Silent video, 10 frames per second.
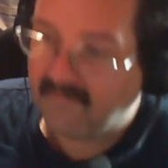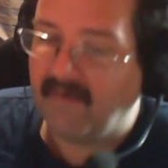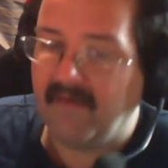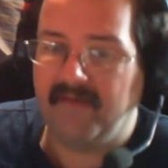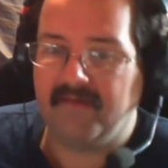
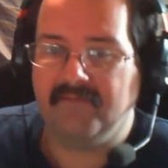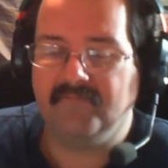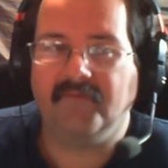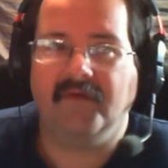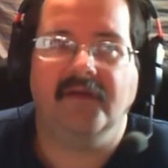It
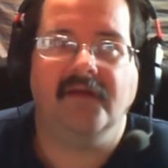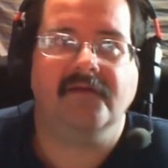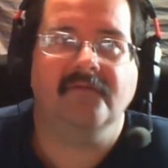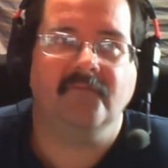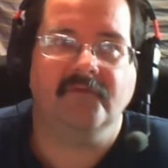
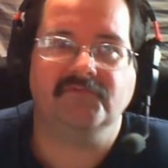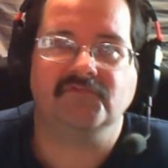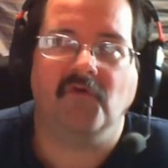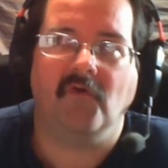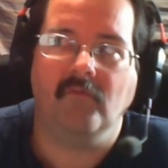
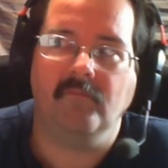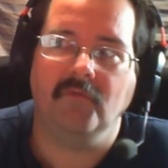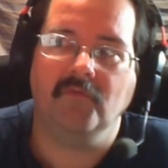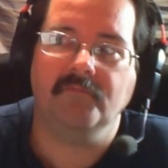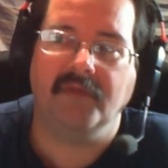converts all
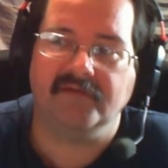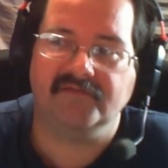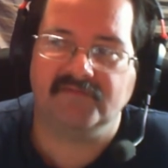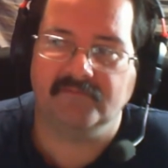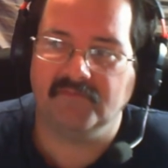blue mana
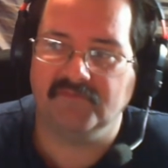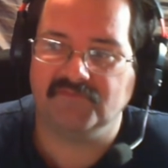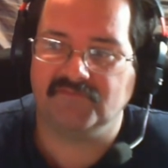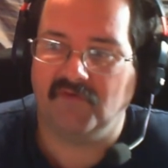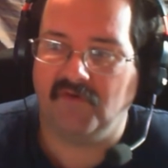
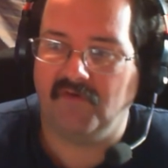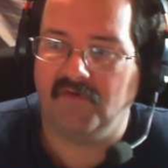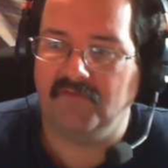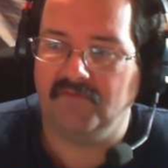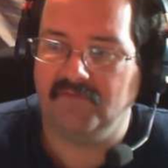symbols
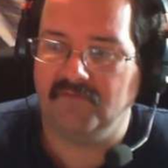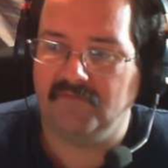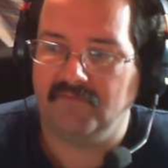on